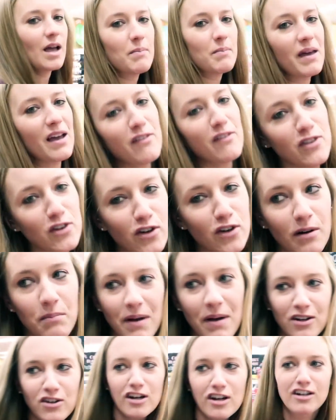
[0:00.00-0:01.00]
I pay off the,
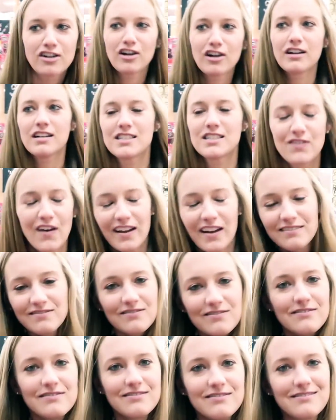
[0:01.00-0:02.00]
my credit card inside.
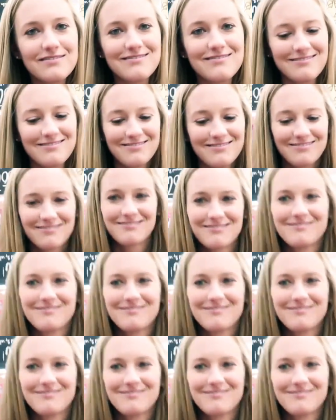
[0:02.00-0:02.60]
Oh, okay.